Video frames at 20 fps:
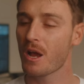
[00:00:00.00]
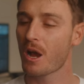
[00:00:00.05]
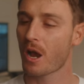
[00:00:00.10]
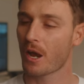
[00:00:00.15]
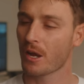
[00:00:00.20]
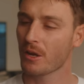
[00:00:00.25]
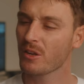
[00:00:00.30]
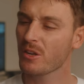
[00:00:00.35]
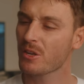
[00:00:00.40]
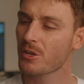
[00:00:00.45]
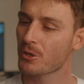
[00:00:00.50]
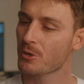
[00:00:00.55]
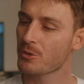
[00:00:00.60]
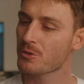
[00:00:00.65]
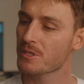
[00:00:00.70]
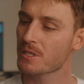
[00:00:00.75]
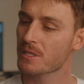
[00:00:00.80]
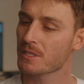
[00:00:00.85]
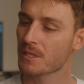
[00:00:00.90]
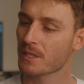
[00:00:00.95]
I only
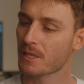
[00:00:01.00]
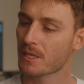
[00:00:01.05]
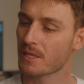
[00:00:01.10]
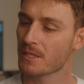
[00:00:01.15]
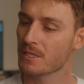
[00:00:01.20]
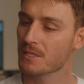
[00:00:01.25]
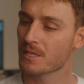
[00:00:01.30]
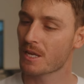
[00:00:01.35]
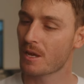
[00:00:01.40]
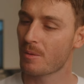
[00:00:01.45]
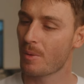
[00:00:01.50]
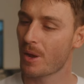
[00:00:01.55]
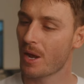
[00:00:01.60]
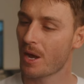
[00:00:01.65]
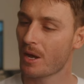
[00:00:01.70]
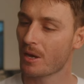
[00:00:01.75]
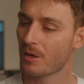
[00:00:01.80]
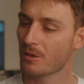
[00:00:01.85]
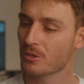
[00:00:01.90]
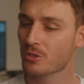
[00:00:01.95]
use this lens
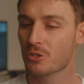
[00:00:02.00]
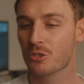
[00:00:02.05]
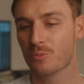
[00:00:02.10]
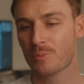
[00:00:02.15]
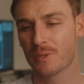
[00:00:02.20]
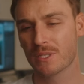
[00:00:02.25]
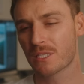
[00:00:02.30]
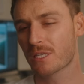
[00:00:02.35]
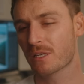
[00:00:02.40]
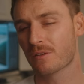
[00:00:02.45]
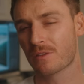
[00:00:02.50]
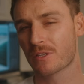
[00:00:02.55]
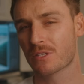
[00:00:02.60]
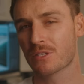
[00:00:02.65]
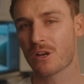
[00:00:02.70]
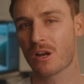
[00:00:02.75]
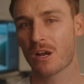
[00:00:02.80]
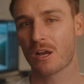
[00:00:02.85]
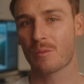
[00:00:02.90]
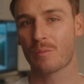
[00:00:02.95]
about 2% of the
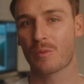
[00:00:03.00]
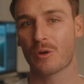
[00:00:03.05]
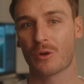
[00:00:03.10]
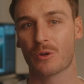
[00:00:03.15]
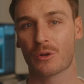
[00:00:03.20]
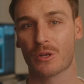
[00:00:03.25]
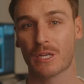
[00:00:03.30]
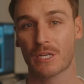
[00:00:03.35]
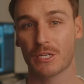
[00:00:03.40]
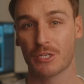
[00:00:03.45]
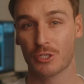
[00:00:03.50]
time on a